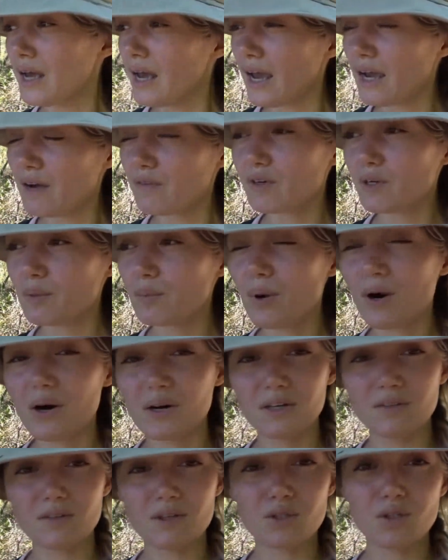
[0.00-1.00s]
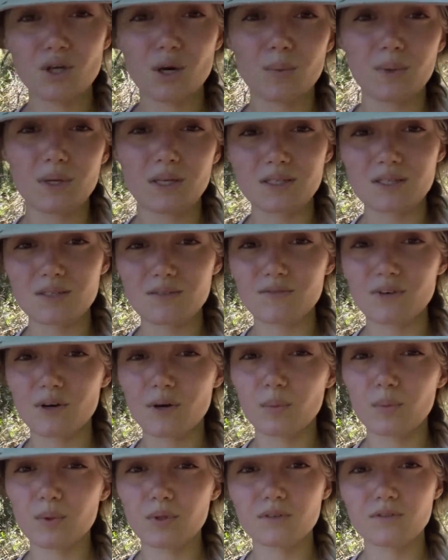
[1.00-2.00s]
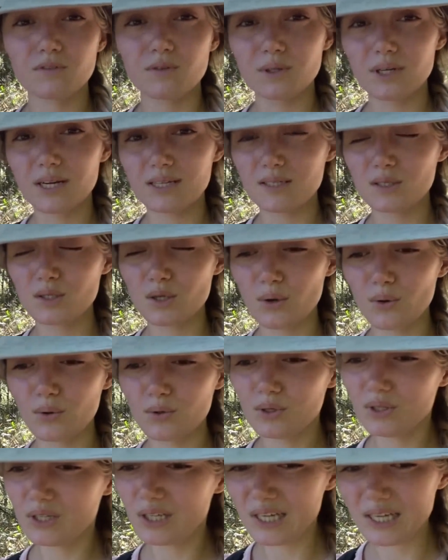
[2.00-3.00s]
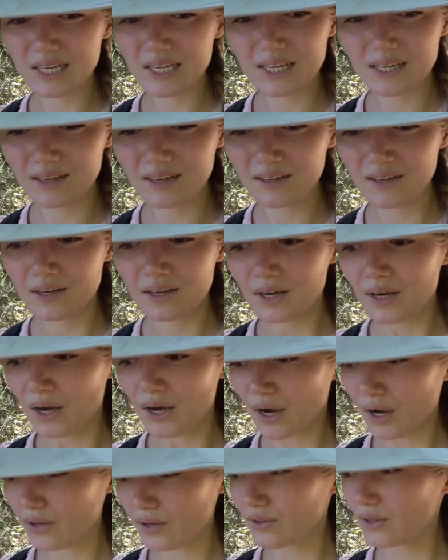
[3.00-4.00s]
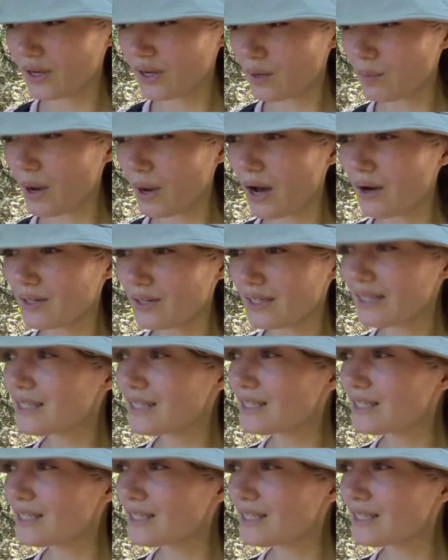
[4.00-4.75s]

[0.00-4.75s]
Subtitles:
every part of the job is very beautiful and has its own unique thing about it.